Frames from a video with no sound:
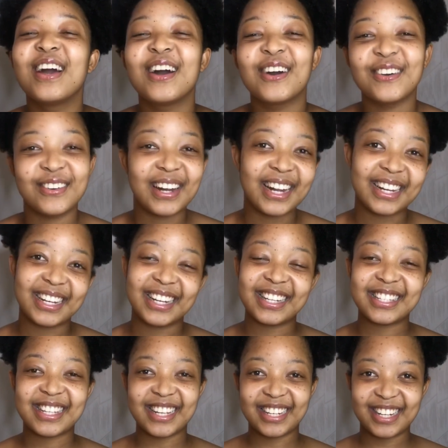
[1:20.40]
Alright,
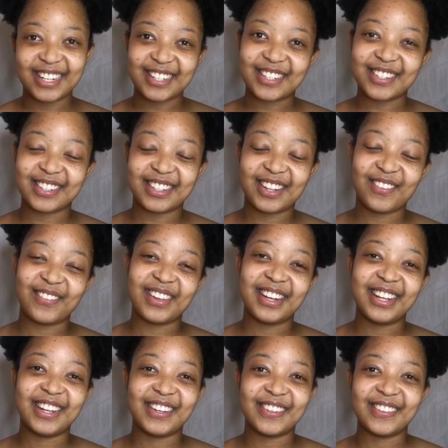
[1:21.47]
let's get into the
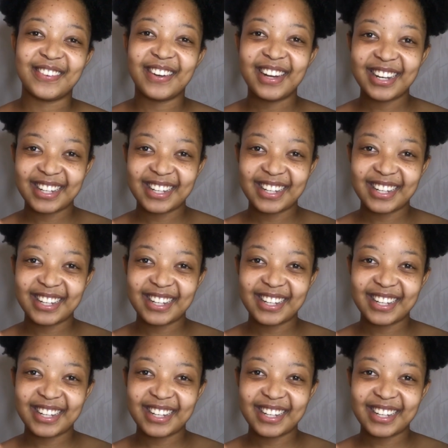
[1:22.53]
video.